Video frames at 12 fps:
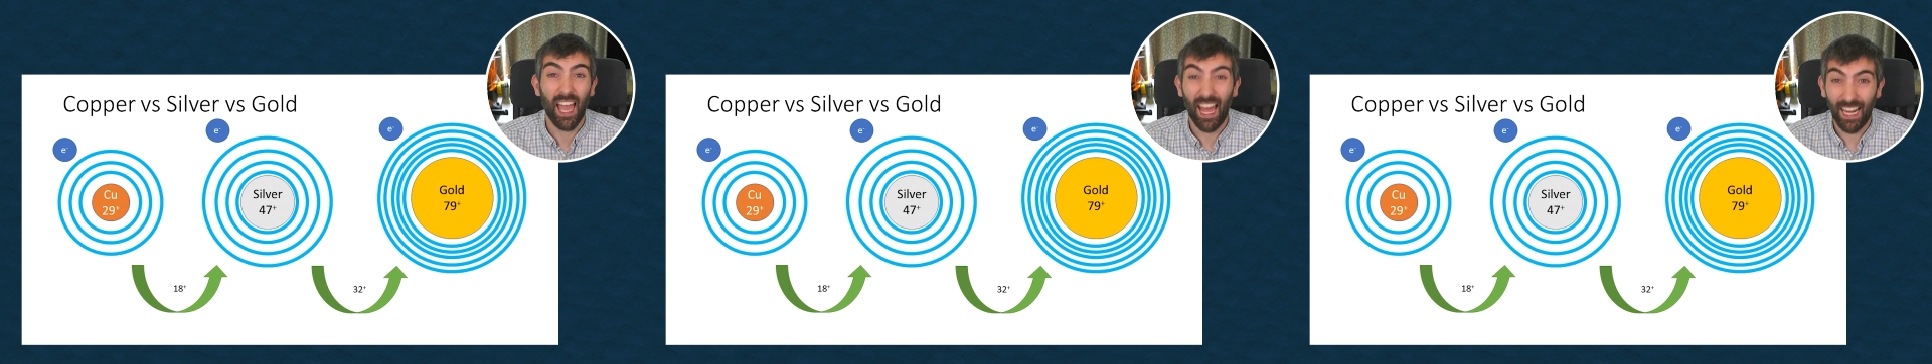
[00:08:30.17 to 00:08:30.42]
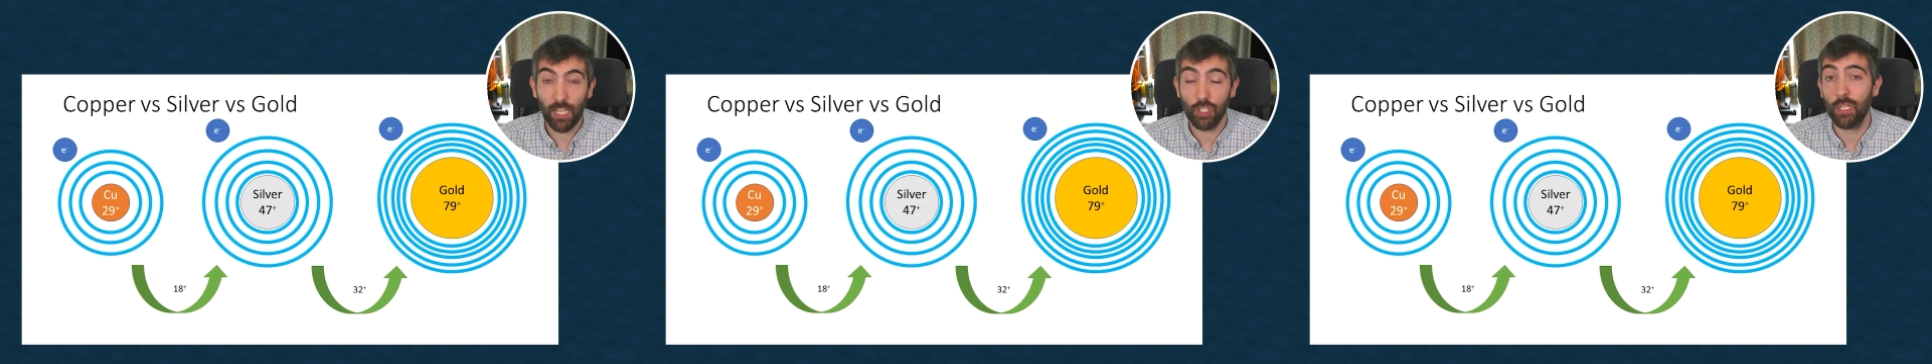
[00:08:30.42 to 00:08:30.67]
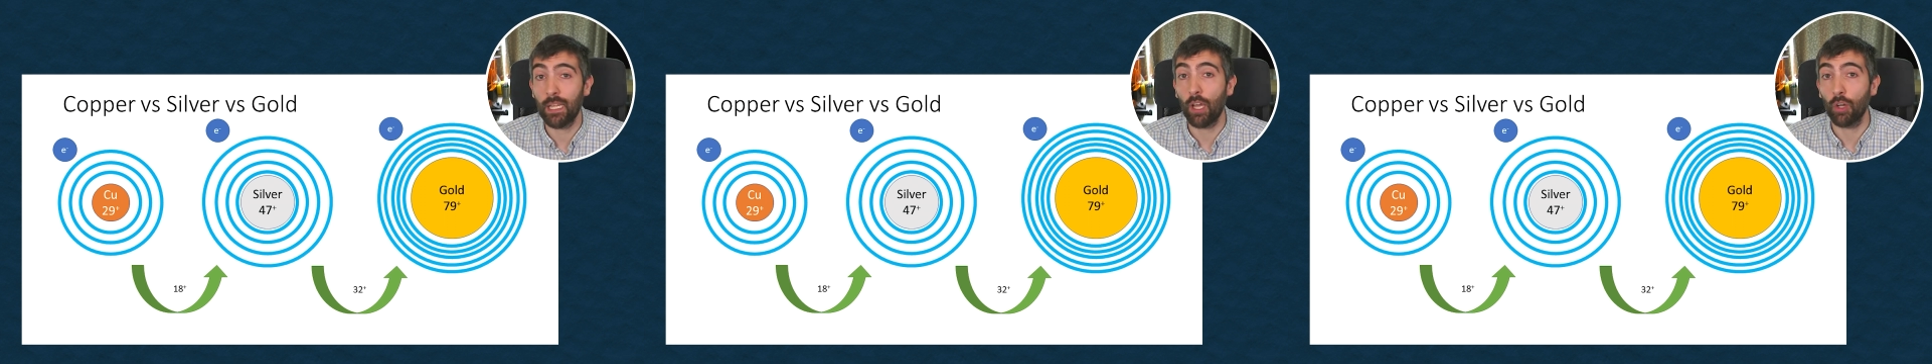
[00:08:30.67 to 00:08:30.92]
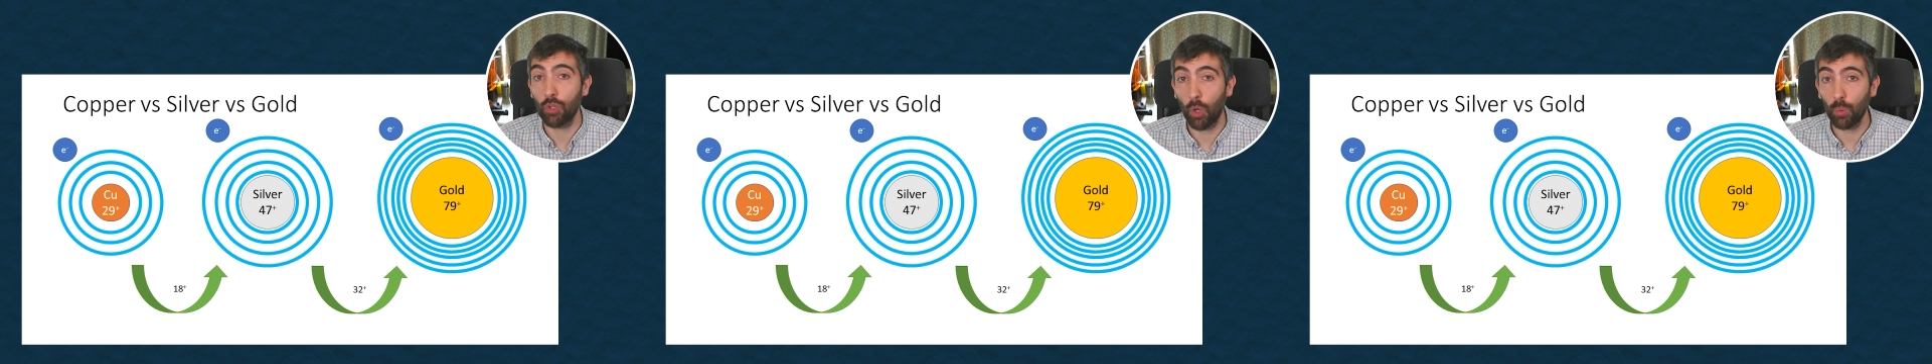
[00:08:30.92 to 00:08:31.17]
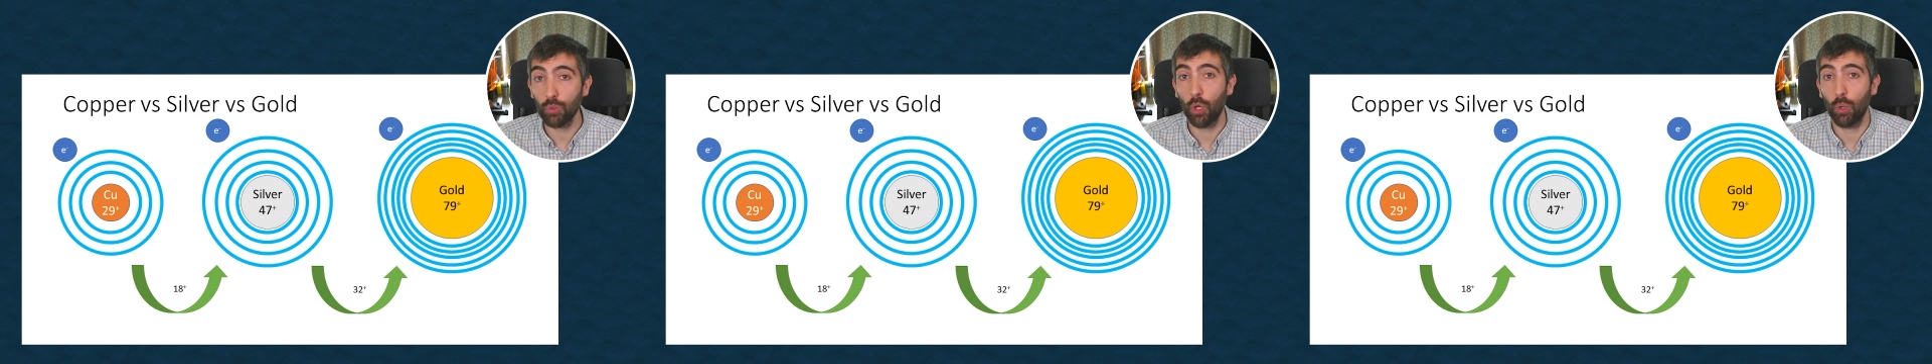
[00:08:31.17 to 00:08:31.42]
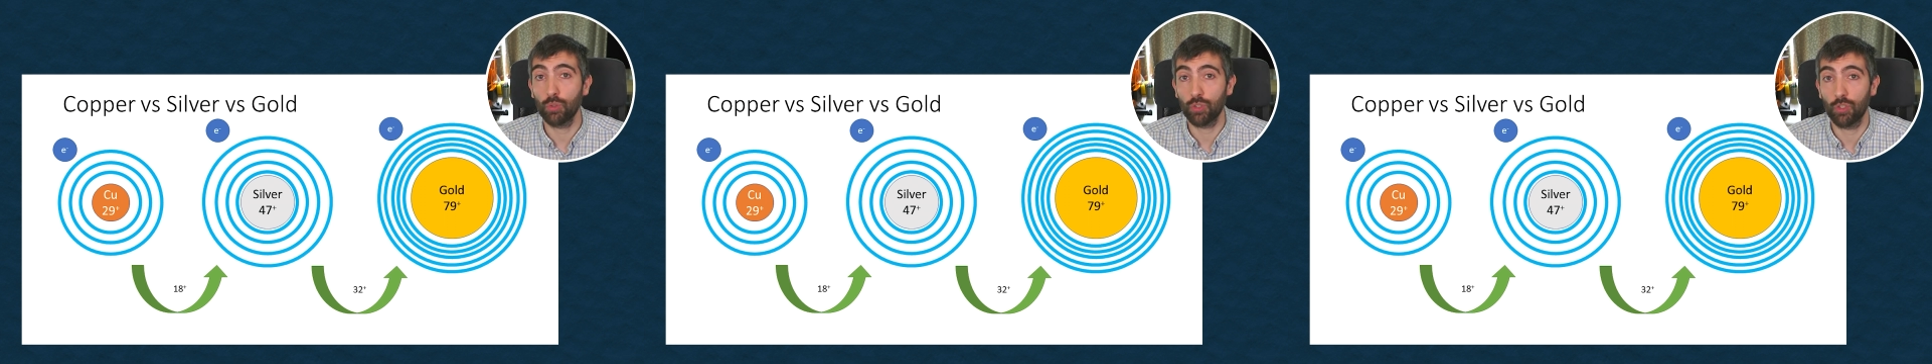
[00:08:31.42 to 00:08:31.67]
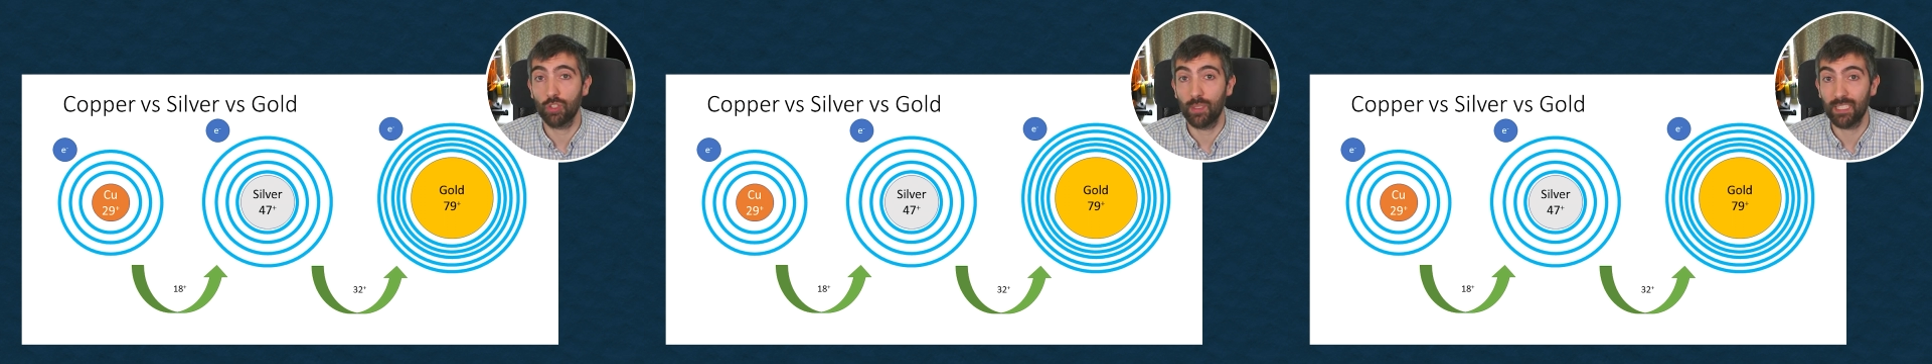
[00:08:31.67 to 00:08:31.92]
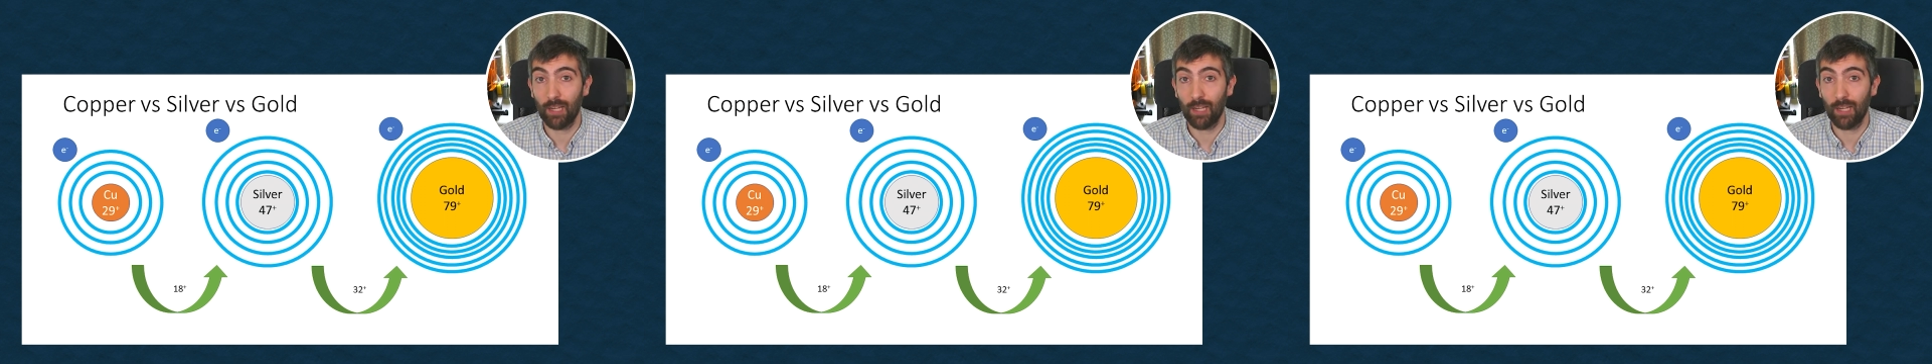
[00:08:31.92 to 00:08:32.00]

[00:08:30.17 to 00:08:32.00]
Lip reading: And actually, gold holds on to its